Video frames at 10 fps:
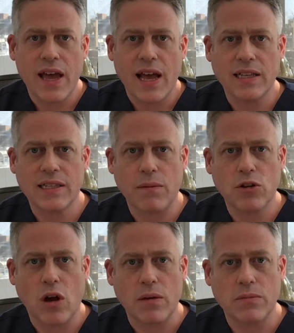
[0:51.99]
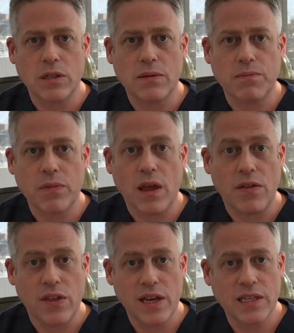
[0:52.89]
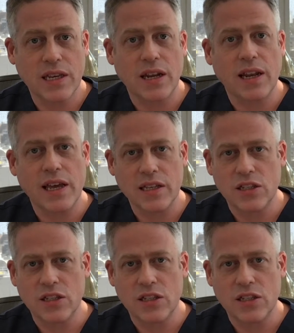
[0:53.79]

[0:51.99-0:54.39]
and sometimes these can lead